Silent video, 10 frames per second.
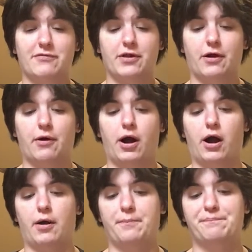So,
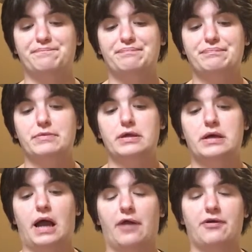
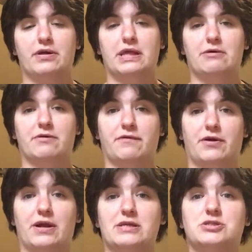I thought that was
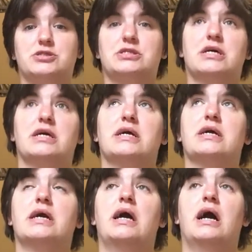very
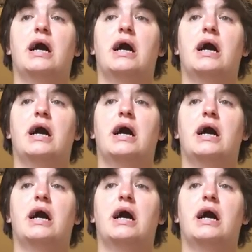interesting.